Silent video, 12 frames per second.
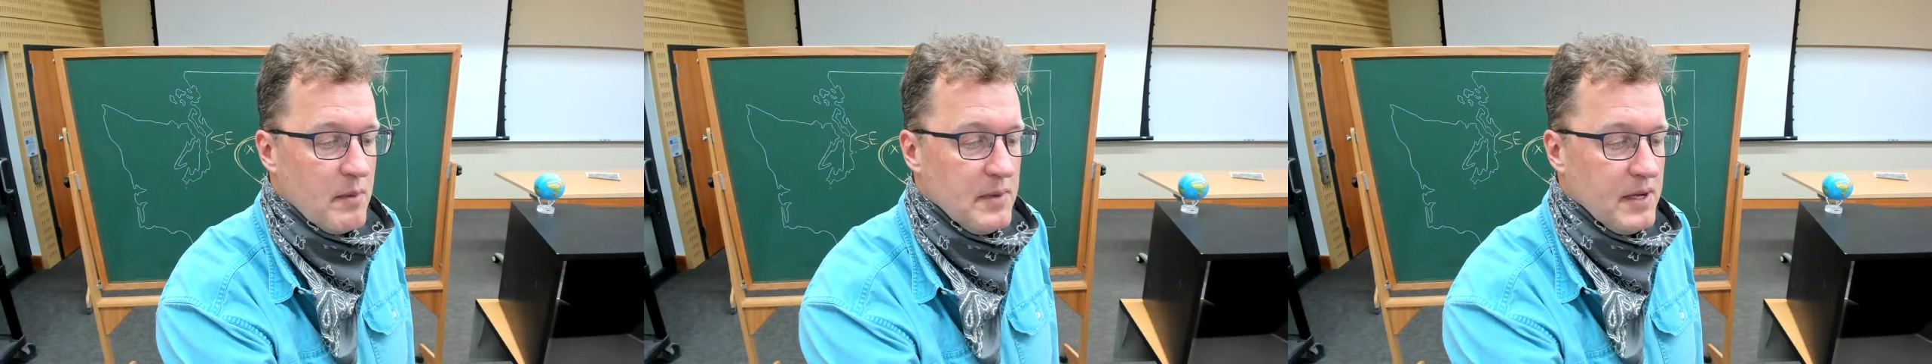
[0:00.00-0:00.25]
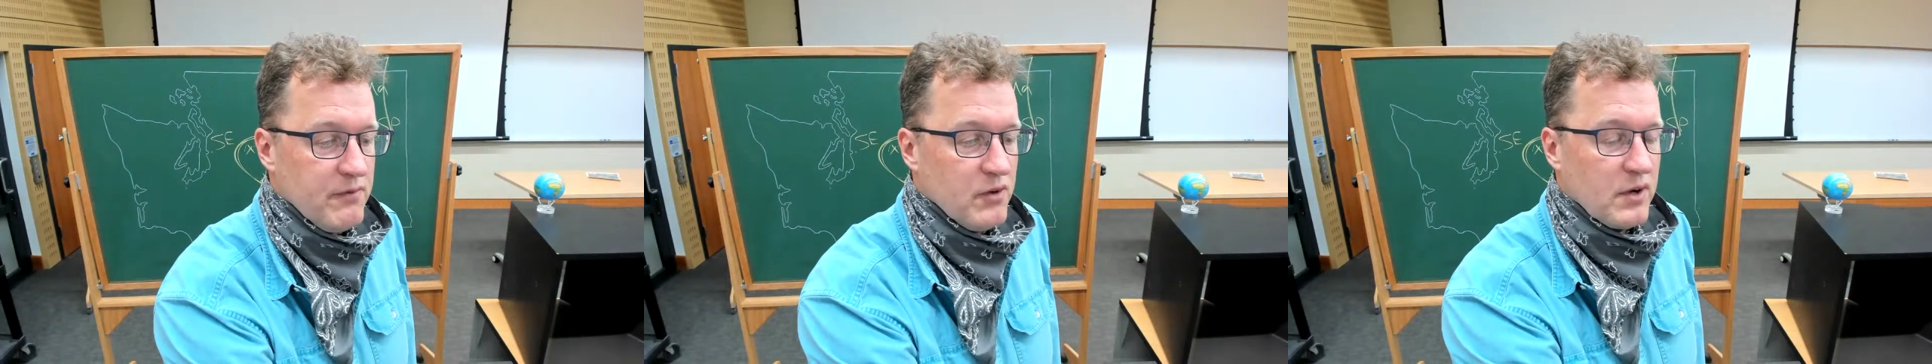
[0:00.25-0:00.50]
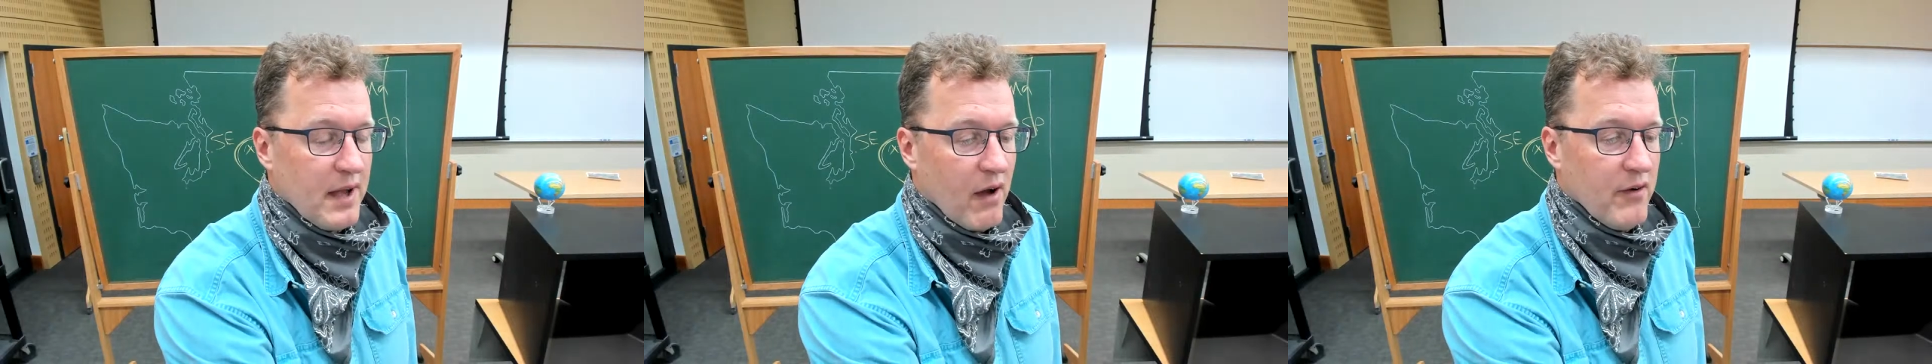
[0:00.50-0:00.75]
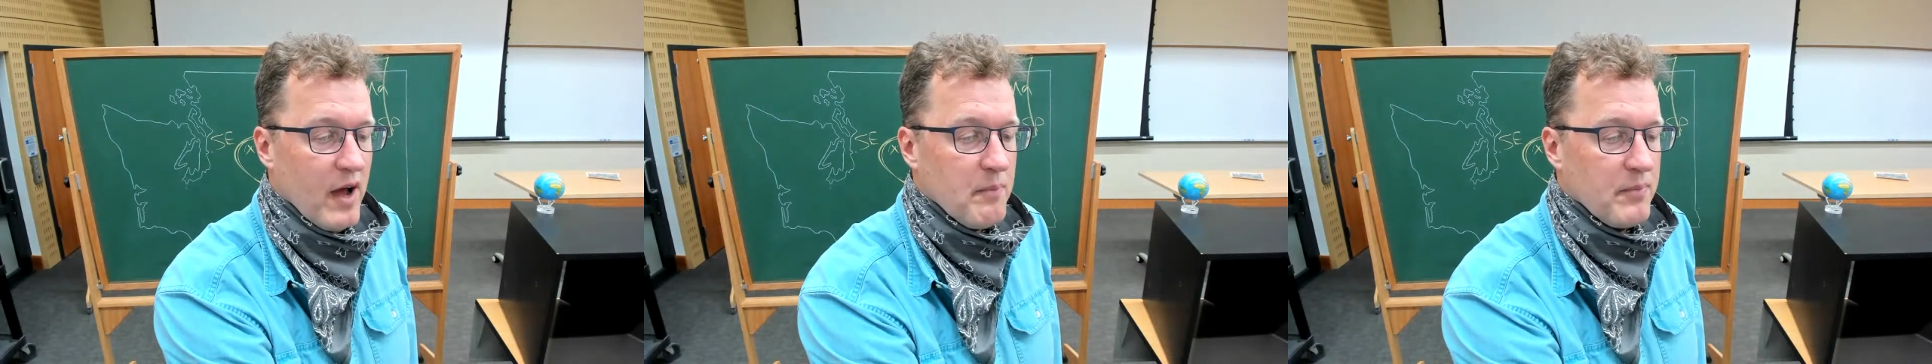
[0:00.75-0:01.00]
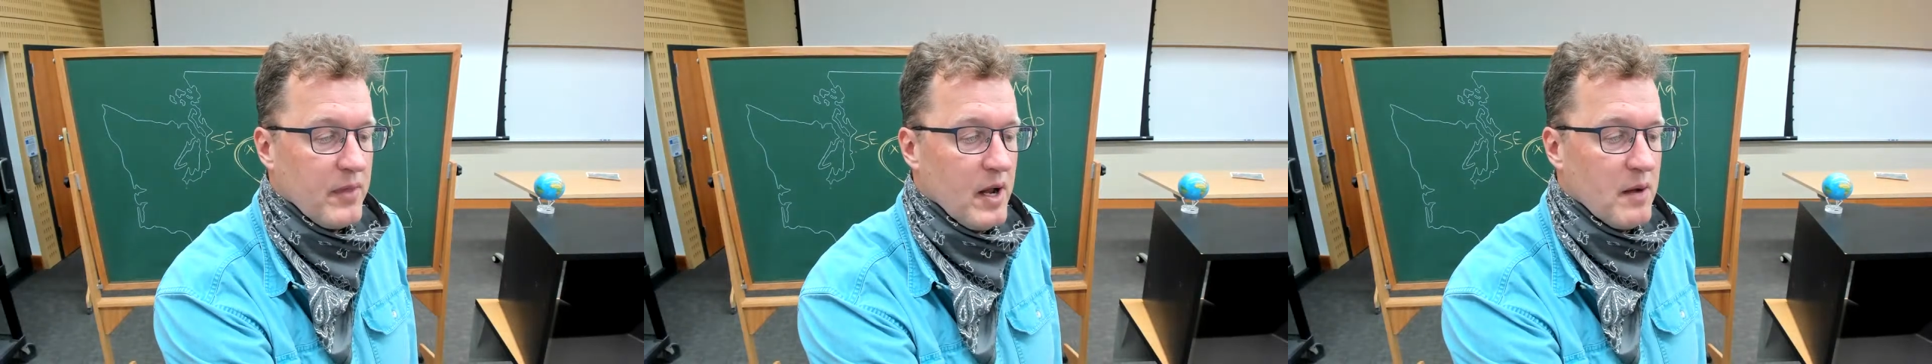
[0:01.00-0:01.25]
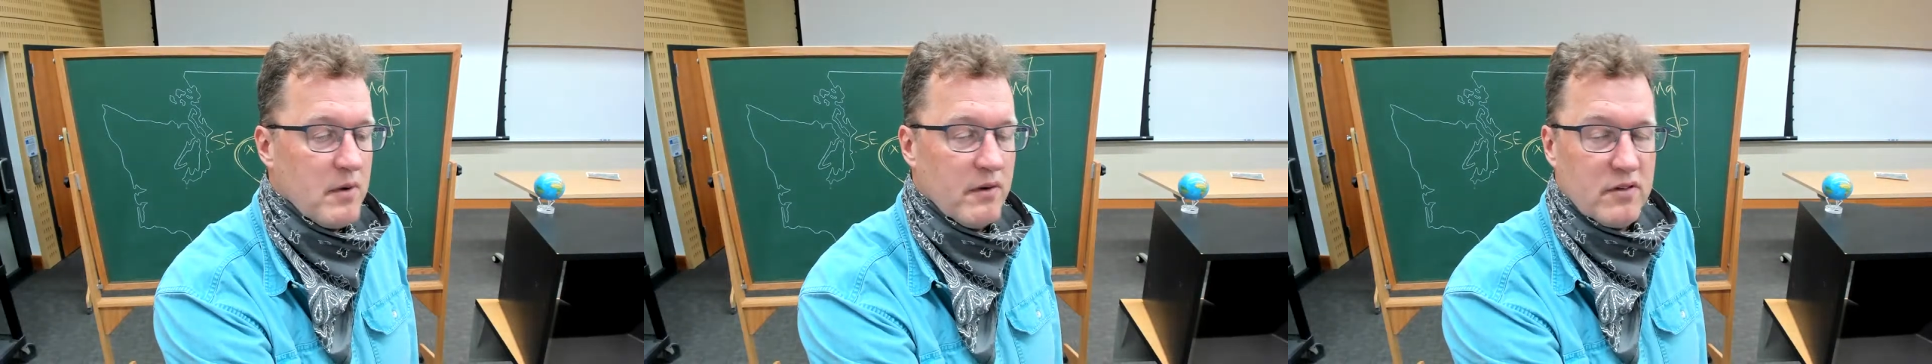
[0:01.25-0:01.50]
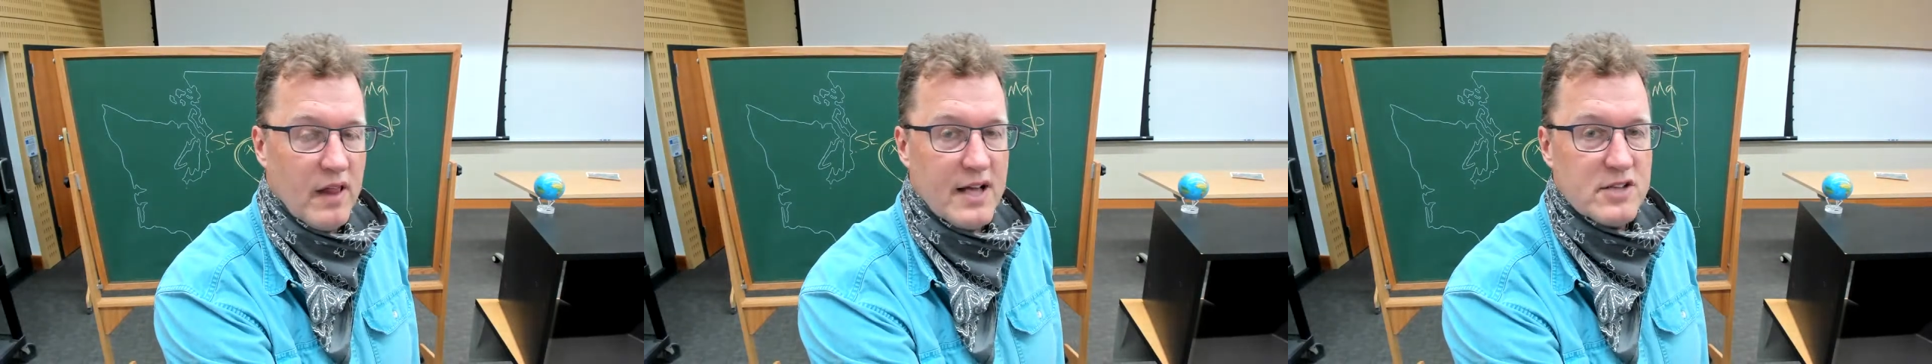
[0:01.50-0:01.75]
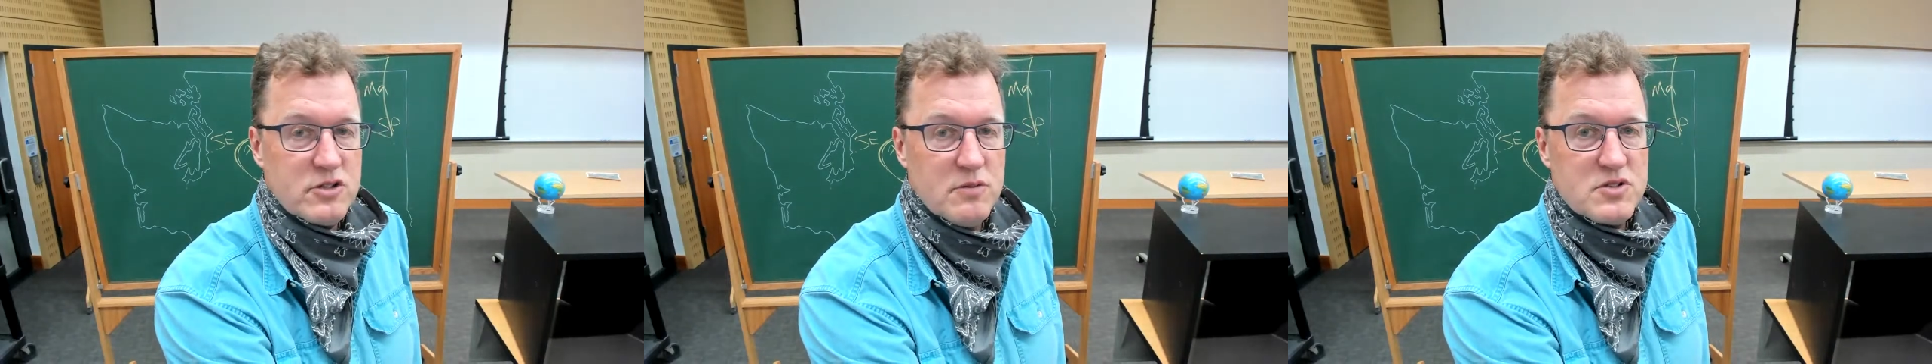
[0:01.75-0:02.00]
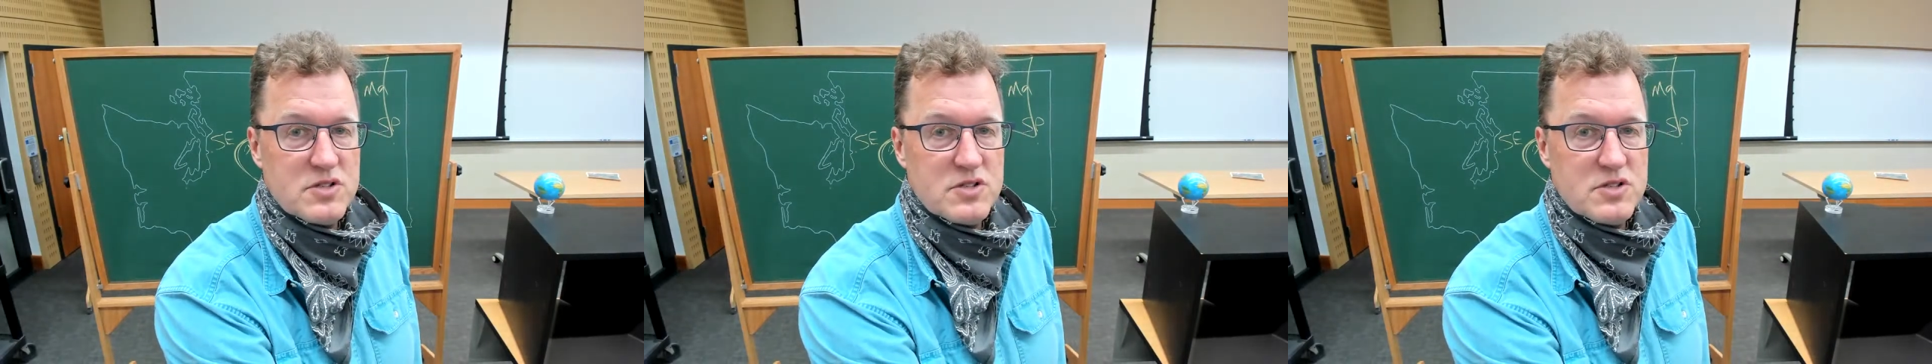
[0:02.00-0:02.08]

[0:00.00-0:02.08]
I mean, if you count up the number of classroom